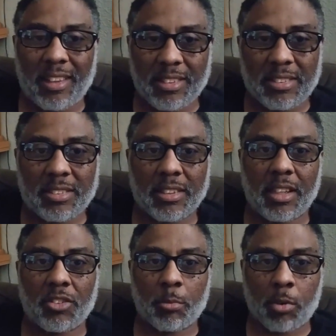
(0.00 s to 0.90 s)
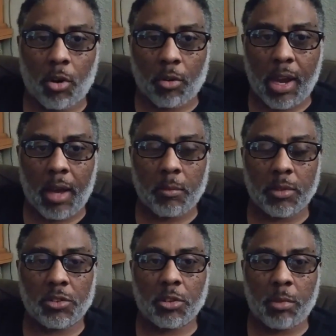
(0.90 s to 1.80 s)
This is a
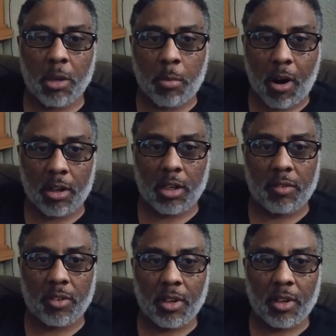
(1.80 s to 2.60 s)
program to be a part of.